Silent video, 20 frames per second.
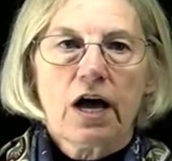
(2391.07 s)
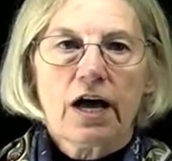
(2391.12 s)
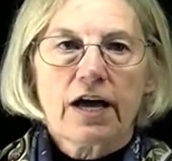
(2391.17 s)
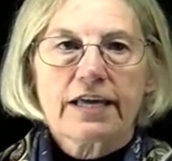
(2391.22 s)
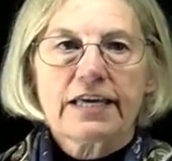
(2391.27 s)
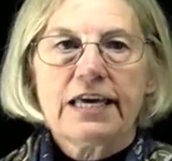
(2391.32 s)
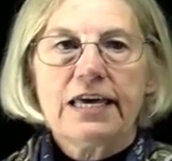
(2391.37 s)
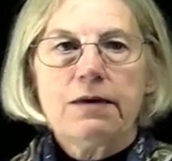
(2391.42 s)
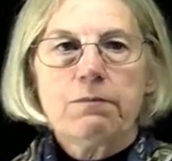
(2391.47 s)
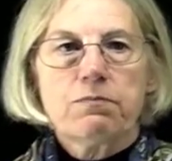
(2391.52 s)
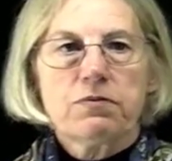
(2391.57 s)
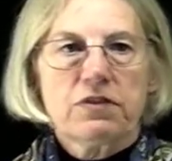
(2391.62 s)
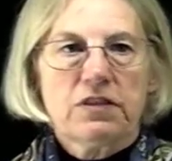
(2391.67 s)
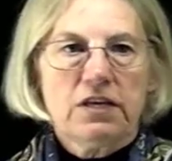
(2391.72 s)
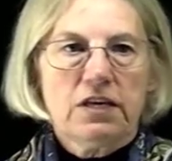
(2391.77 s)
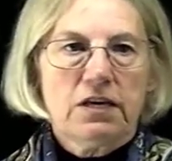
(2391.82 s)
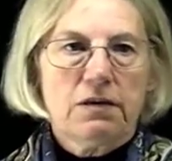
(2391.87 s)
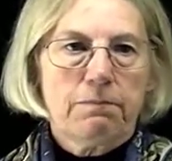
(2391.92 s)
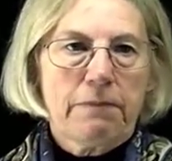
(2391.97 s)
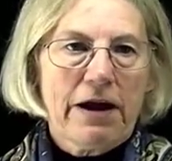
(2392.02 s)
keep
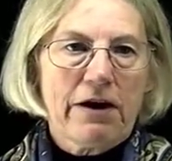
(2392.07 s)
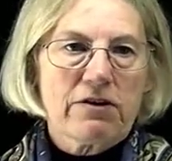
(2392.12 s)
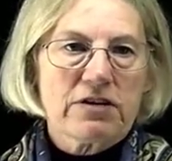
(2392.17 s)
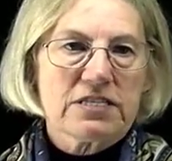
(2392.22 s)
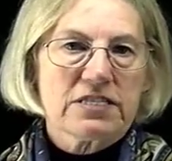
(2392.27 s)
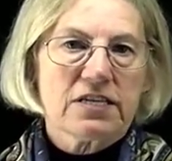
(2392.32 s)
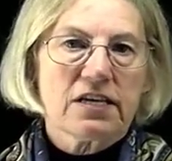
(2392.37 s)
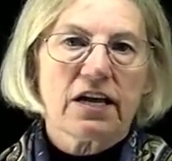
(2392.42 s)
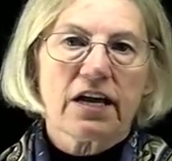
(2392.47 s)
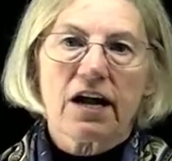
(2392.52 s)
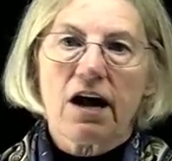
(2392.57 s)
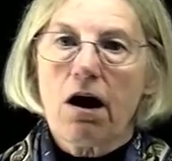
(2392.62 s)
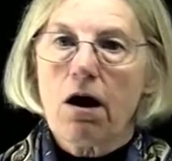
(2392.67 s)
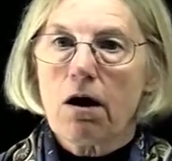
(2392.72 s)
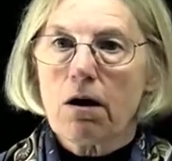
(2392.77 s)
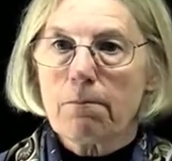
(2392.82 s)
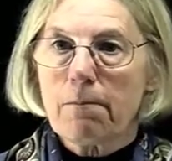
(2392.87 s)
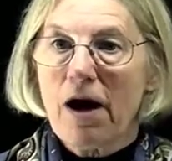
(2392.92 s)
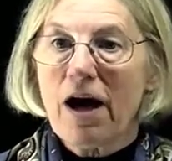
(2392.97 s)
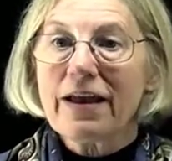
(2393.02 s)
the parasitic
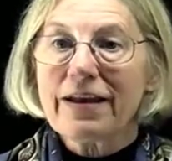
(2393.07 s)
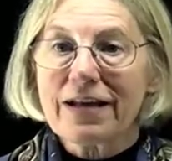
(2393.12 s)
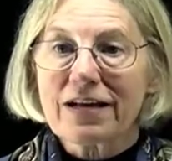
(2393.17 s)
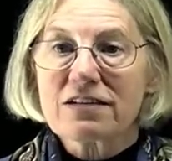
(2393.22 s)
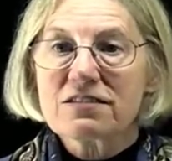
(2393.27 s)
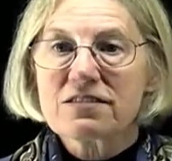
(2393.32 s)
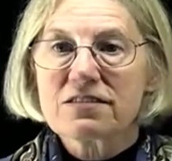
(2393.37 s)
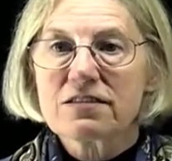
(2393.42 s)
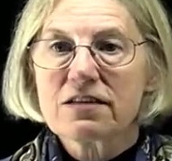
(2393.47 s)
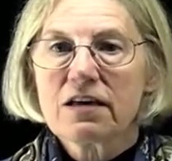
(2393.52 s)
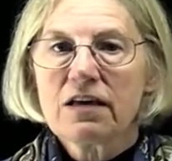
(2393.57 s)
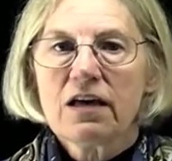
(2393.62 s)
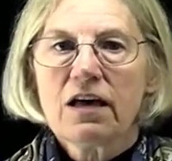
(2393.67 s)
harmonics